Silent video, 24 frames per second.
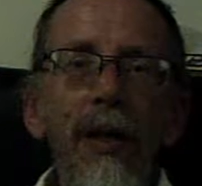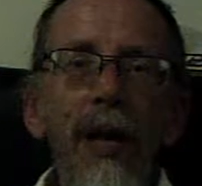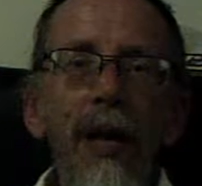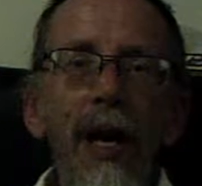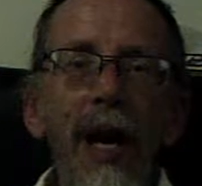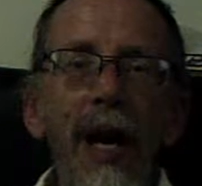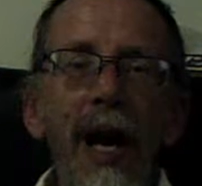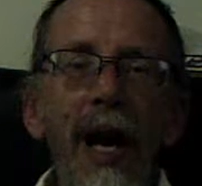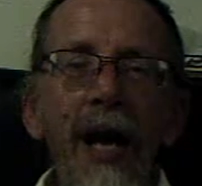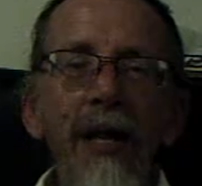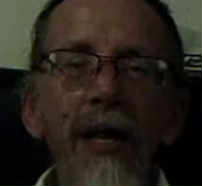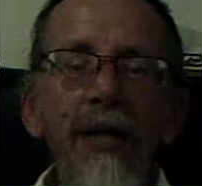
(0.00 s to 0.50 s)

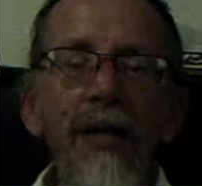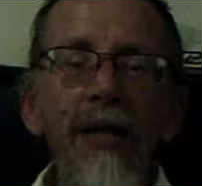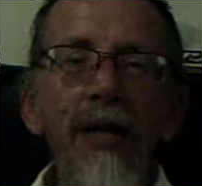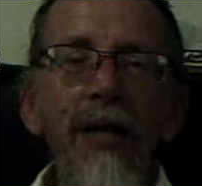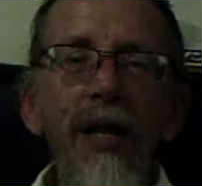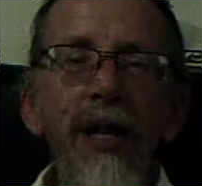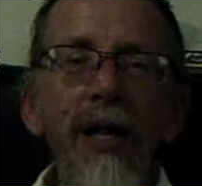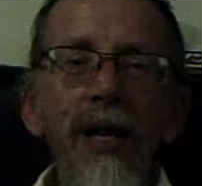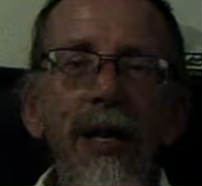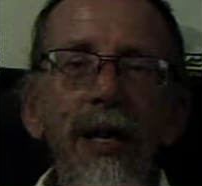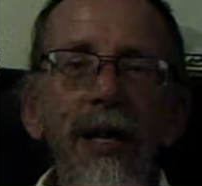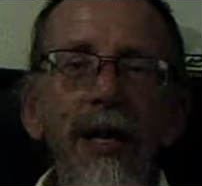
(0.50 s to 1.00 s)
has
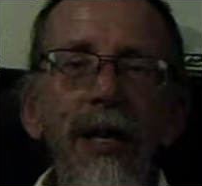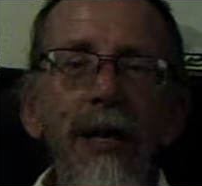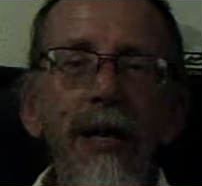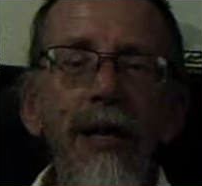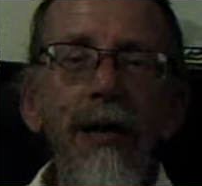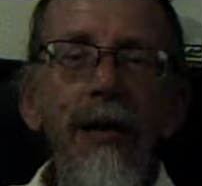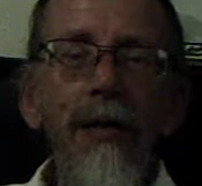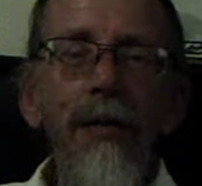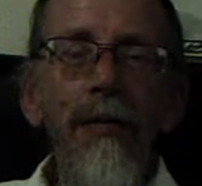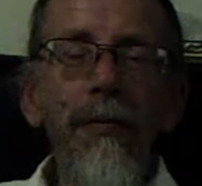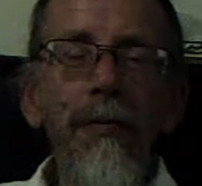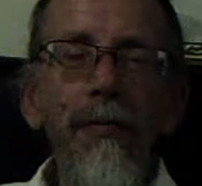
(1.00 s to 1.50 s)
the
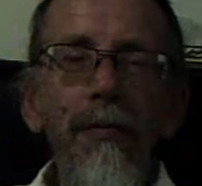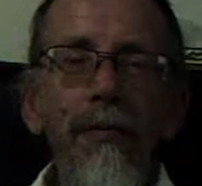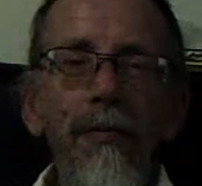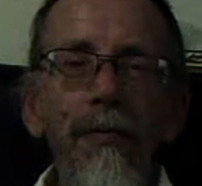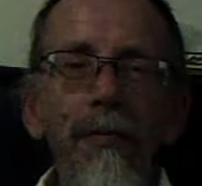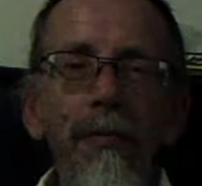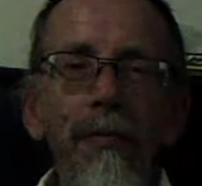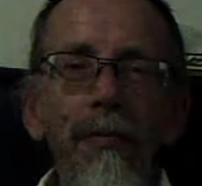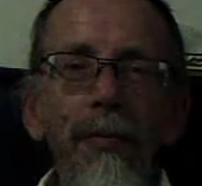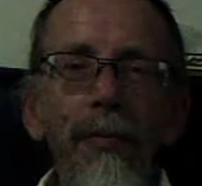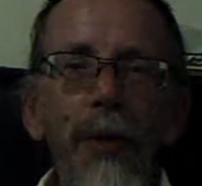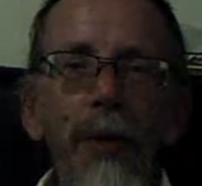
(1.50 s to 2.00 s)

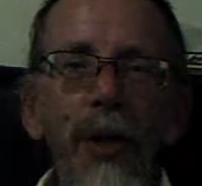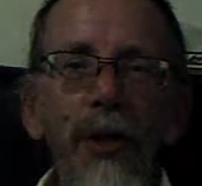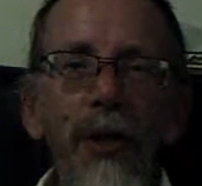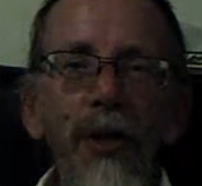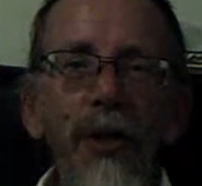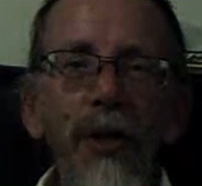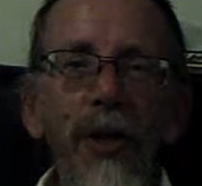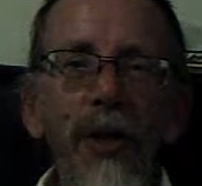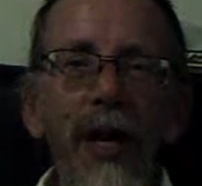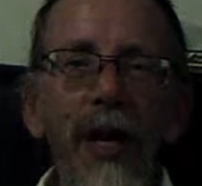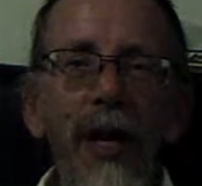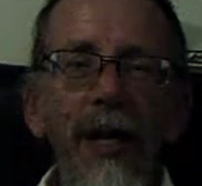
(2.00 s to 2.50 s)

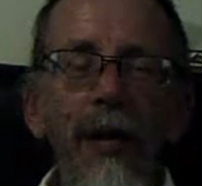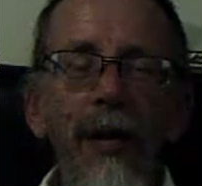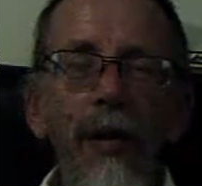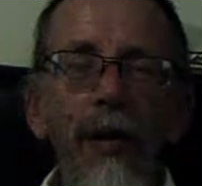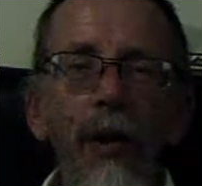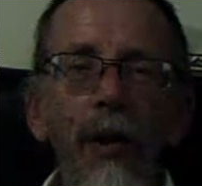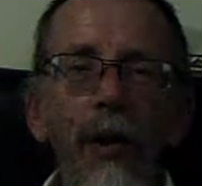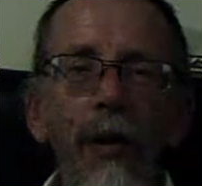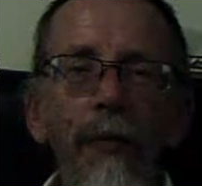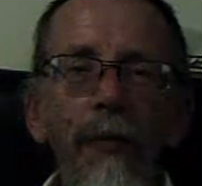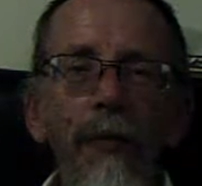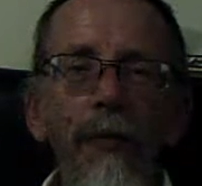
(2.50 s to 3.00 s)
punchline
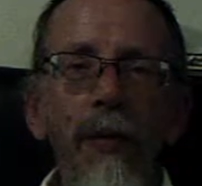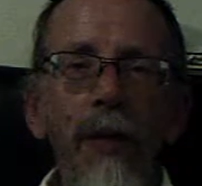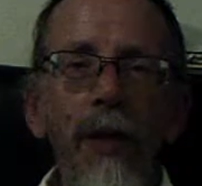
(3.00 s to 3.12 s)
of,